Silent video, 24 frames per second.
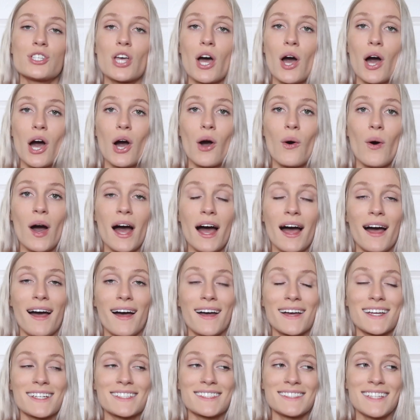So uh,
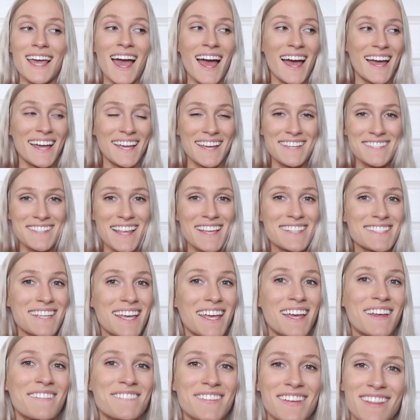Uh, yeah, I guess that's
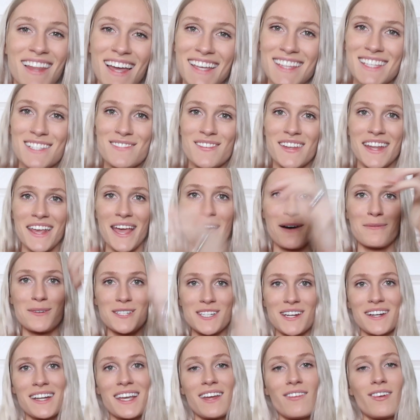it. If you like this video, be
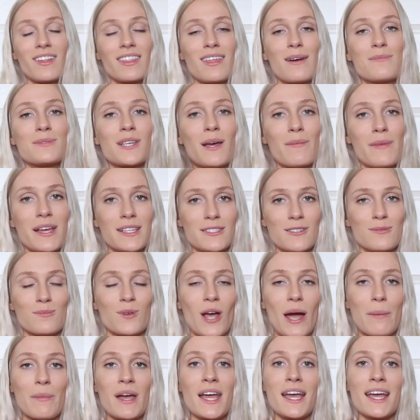sure to give it a thumbs up and
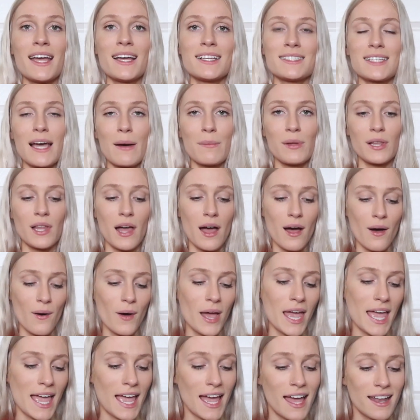subscribe down below.
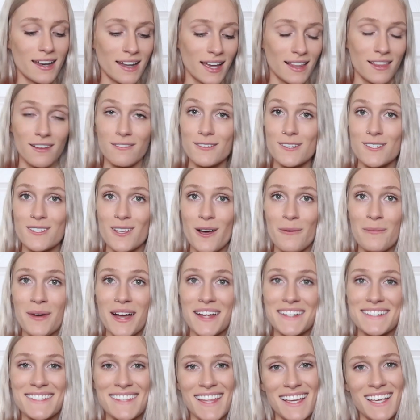And I love you so
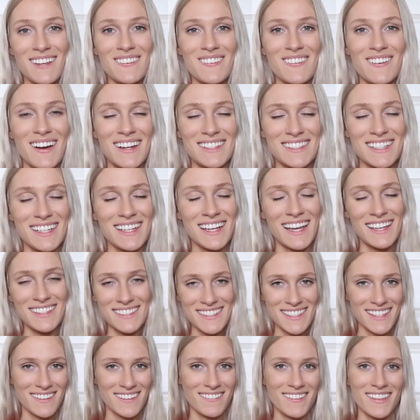much. Thank you for watching, and
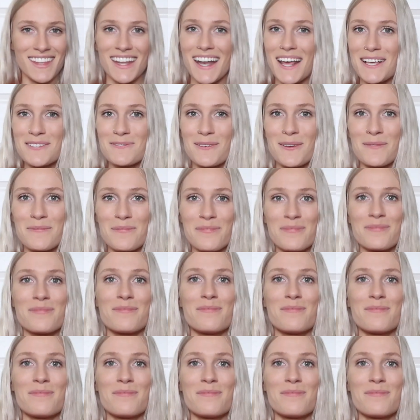I'll see you in the next one.